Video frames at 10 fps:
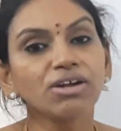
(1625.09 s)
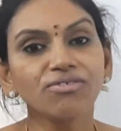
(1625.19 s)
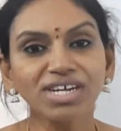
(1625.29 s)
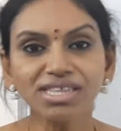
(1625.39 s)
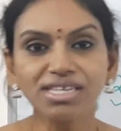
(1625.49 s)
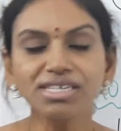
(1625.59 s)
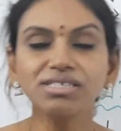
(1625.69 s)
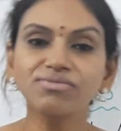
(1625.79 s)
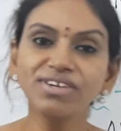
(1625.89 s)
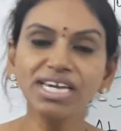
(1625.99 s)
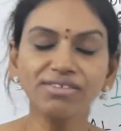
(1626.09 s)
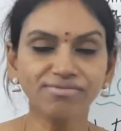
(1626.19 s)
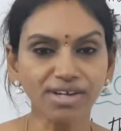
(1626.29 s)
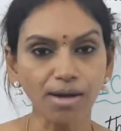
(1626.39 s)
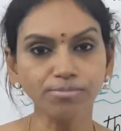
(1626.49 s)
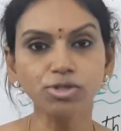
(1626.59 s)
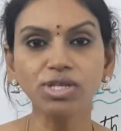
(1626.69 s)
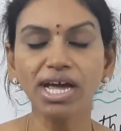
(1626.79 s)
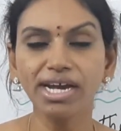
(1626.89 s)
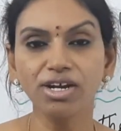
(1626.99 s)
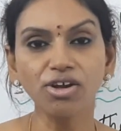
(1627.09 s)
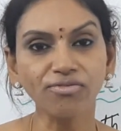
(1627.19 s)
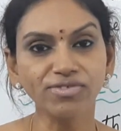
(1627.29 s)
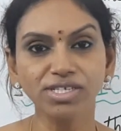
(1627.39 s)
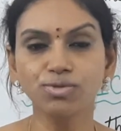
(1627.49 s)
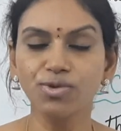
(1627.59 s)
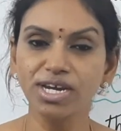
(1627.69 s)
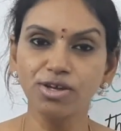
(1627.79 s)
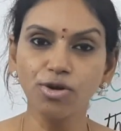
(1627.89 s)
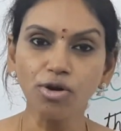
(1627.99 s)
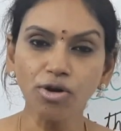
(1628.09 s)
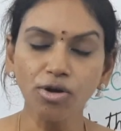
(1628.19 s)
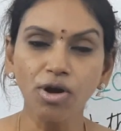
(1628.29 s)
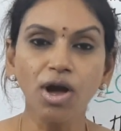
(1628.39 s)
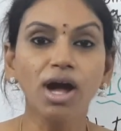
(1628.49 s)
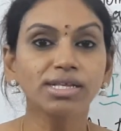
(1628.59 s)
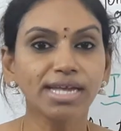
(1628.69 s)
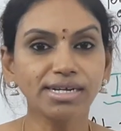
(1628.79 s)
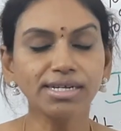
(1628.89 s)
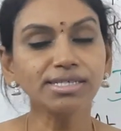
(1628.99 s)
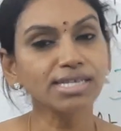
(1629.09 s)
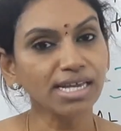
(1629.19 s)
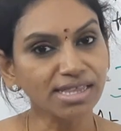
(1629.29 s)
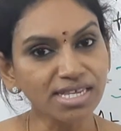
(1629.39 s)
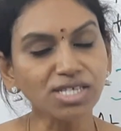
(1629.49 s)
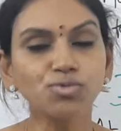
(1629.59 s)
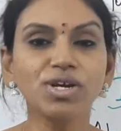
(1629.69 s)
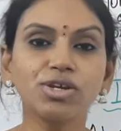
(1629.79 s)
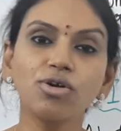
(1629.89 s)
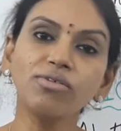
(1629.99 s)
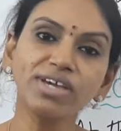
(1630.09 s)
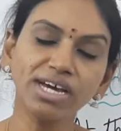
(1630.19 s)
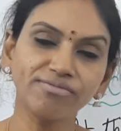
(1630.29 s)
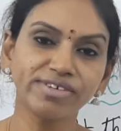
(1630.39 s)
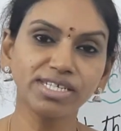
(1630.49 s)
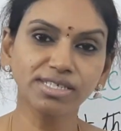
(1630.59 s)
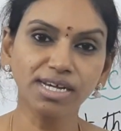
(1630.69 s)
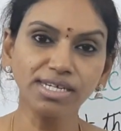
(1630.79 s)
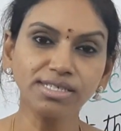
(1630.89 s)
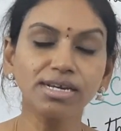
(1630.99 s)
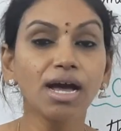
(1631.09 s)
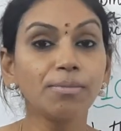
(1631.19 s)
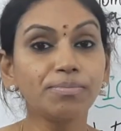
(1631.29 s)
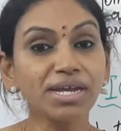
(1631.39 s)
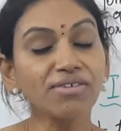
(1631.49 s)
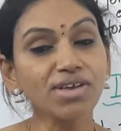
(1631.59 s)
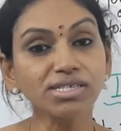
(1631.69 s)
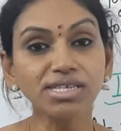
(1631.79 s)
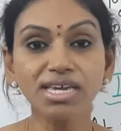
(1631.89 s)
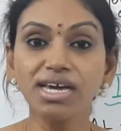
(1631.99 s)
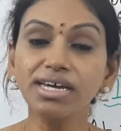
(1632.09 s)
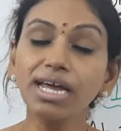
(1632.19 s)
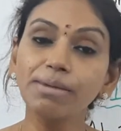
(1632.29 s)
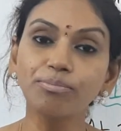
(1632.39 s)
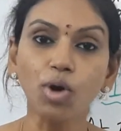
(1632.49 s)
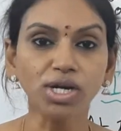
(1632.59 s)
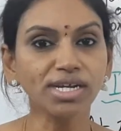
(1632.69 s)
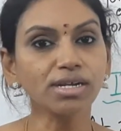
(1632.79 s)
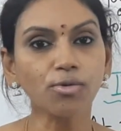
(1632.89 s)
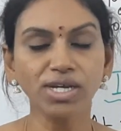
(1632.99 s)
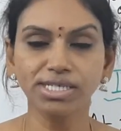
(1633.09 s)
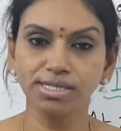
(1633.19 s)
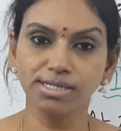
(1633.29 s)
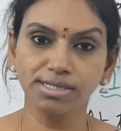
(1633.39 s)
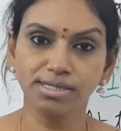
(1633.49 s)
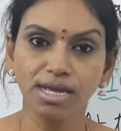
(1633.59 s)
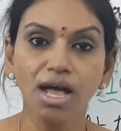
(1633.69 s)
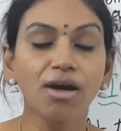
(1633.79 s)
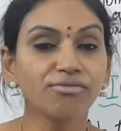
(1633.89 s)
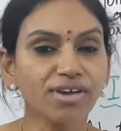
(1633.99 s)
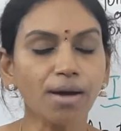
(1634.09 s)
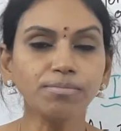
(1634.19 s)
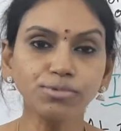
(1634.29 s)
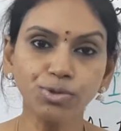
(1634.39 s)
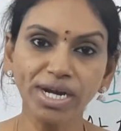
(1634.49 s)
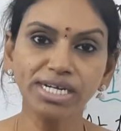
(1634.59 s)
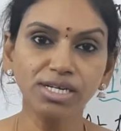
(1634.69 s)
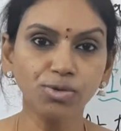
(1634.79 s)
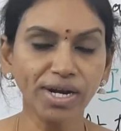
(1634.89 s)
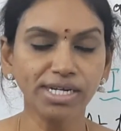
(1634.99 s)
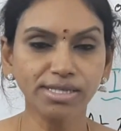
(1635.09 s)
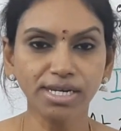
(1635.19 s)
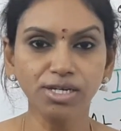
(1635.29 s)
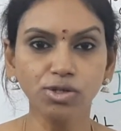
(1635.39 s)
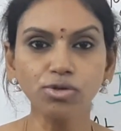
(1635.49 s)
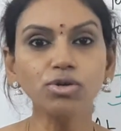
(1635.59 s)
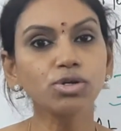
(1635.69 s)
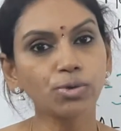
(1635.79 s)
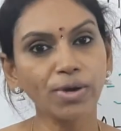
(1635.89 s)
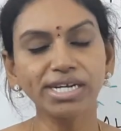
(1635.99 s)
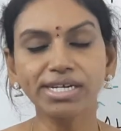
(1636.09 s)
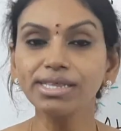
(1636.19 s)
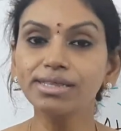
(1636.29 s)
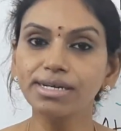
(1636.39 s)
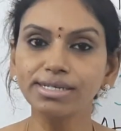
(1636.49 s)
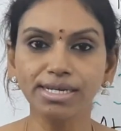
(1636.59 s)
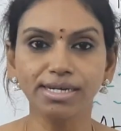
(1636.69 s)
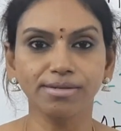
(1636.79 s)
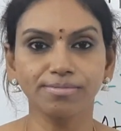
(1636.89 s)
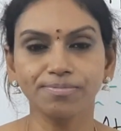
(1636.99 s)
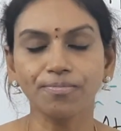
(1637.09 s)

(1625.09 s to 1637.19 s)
With this, we have come to the end of this video. That is, in this video, we have discussed previous year important questions from 2023 to 2013.